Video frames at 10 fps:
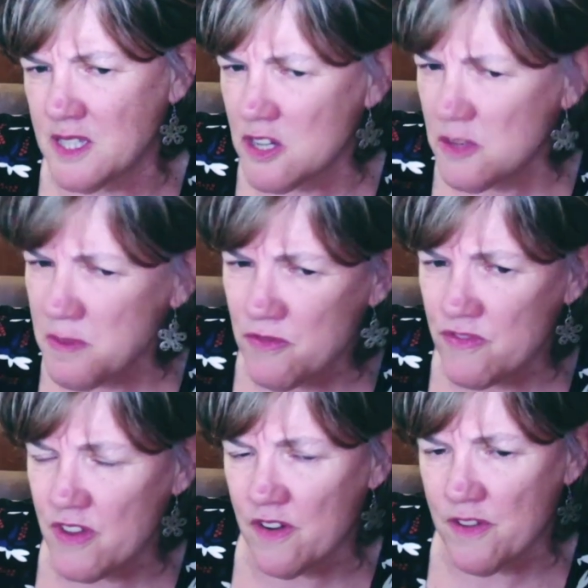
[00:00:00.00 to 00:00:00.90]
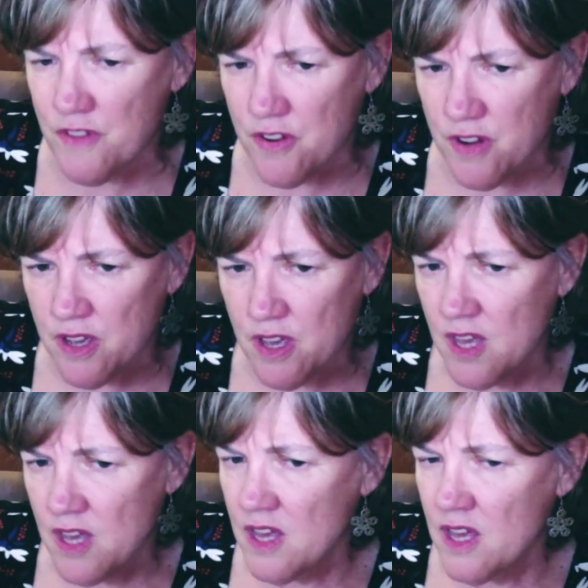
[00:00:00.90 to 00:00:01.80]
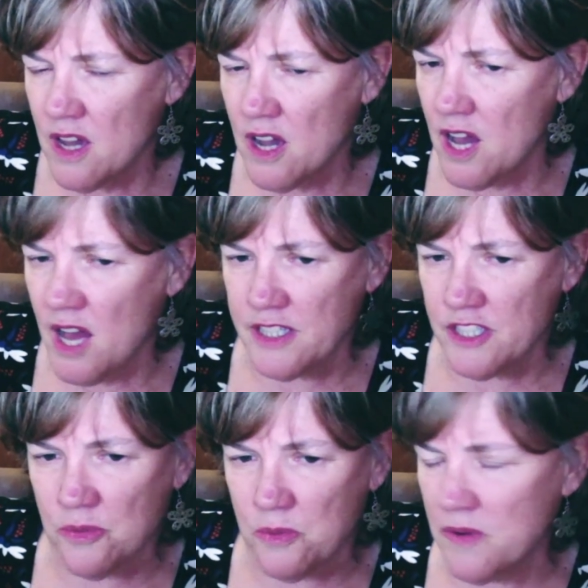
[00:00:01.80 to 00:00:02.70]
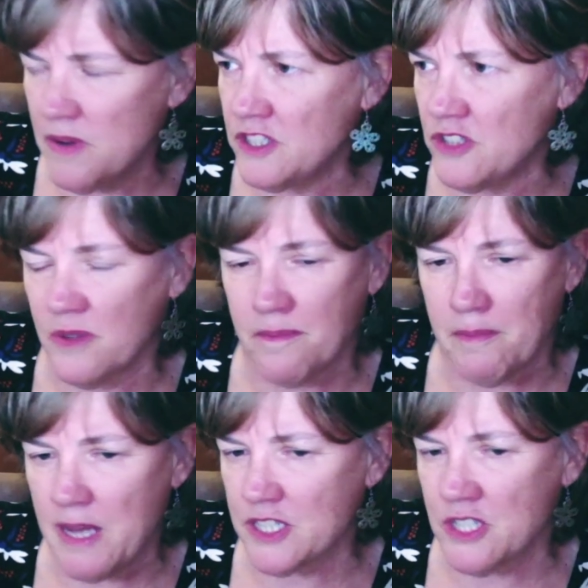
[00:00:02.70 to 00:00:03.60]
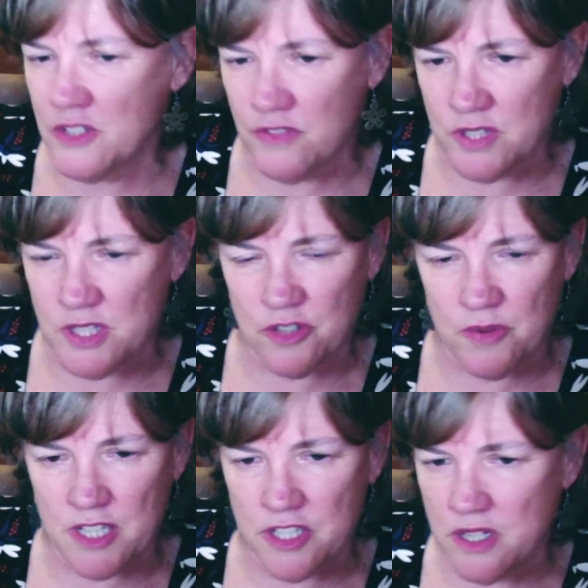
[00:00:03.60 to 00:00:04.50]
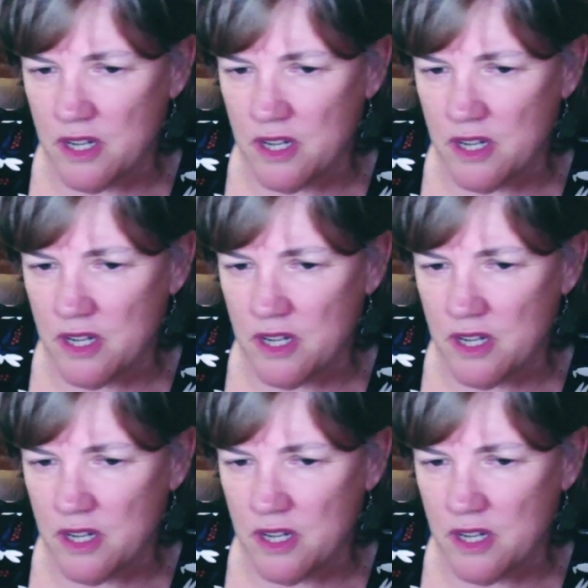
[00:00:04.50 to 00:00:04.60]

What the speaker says: I'd be very, very, until we're into a much different situation,